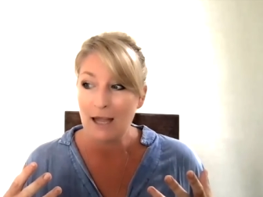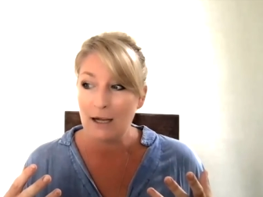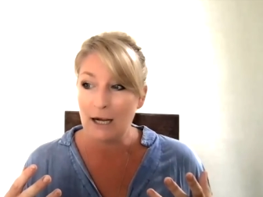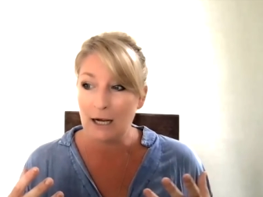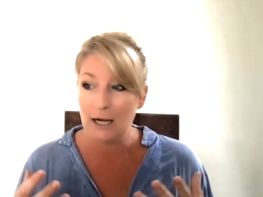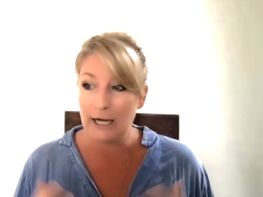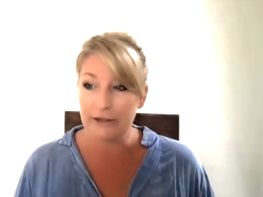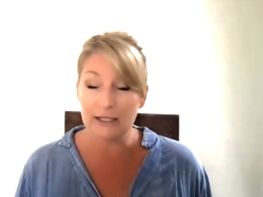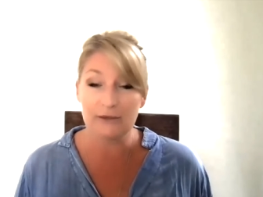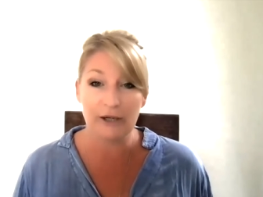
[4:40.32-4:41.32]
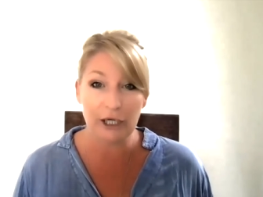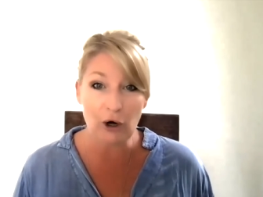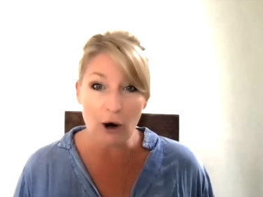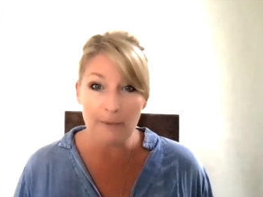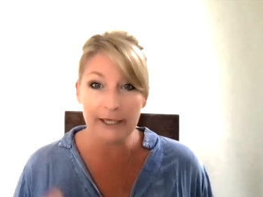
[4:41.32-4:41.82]
I think it's very
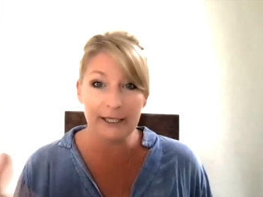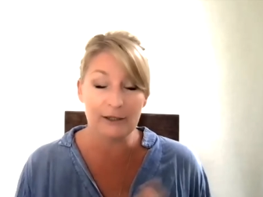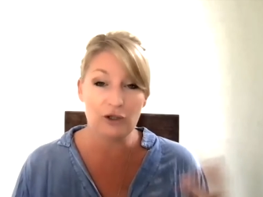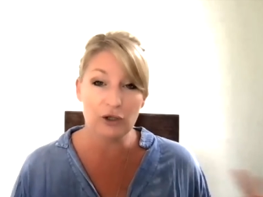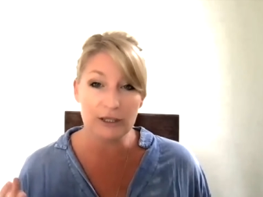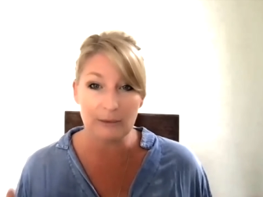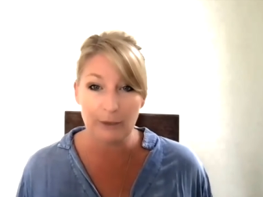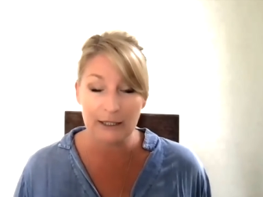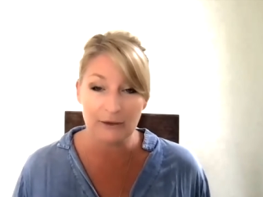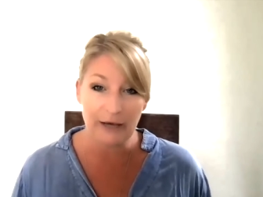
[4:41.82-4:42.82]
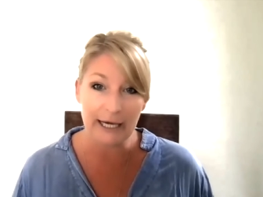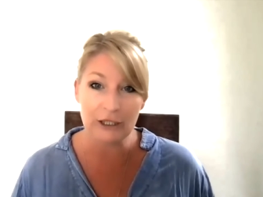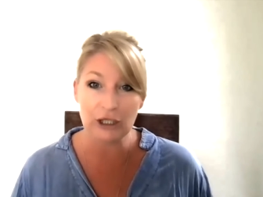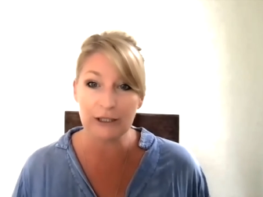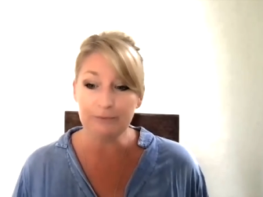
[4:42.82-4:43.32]
common in, some parts of
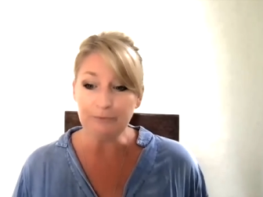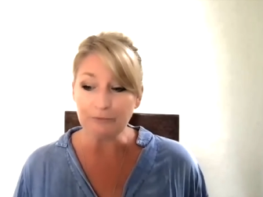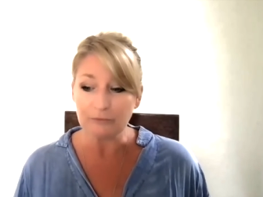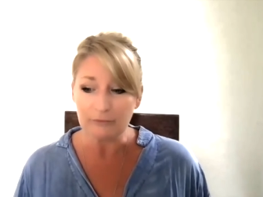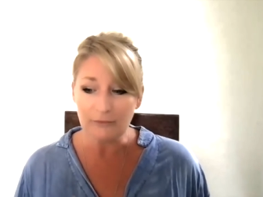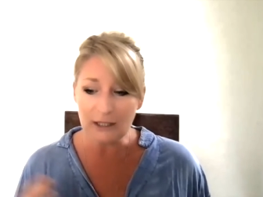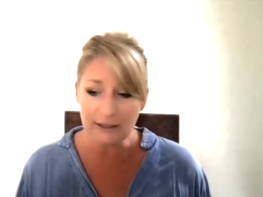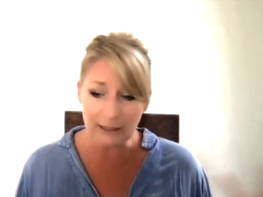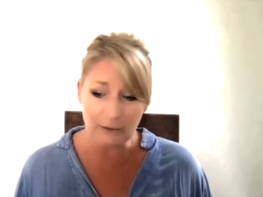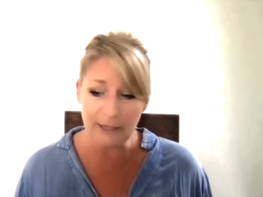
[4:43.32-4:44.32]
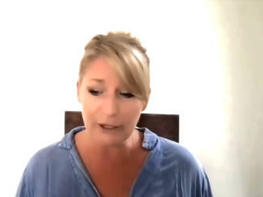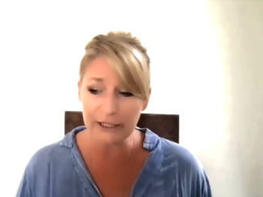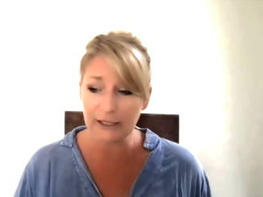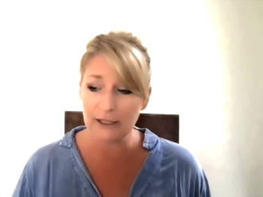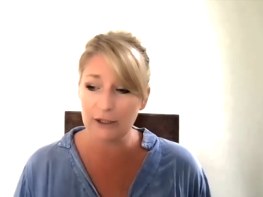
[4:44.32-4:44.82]
Asia, South
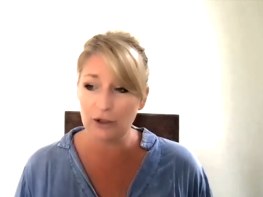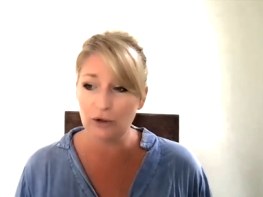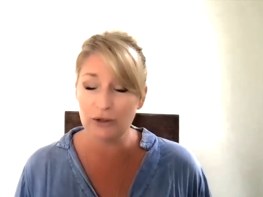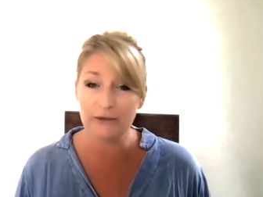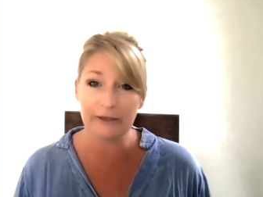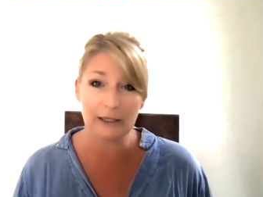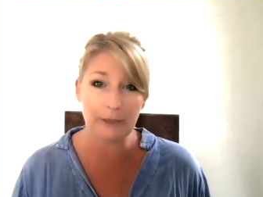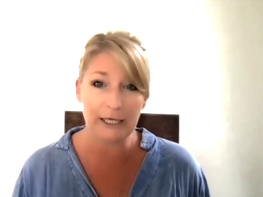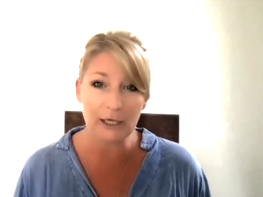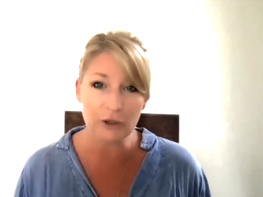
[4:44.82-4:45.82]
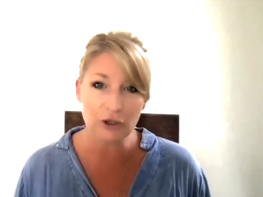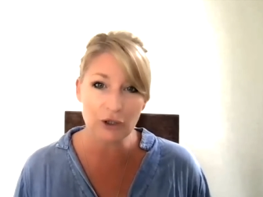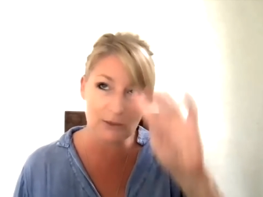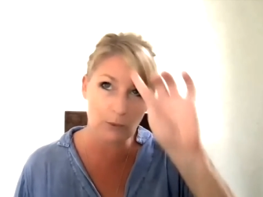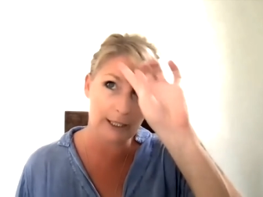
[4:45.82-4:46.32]
America, developing
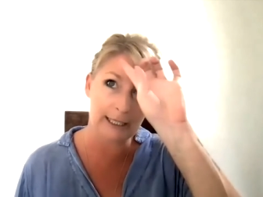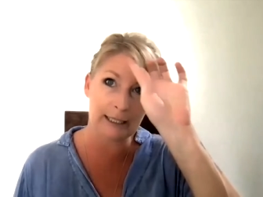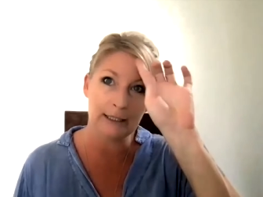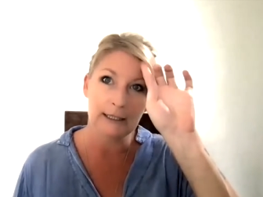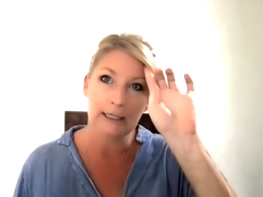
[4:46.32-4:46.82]
countries where,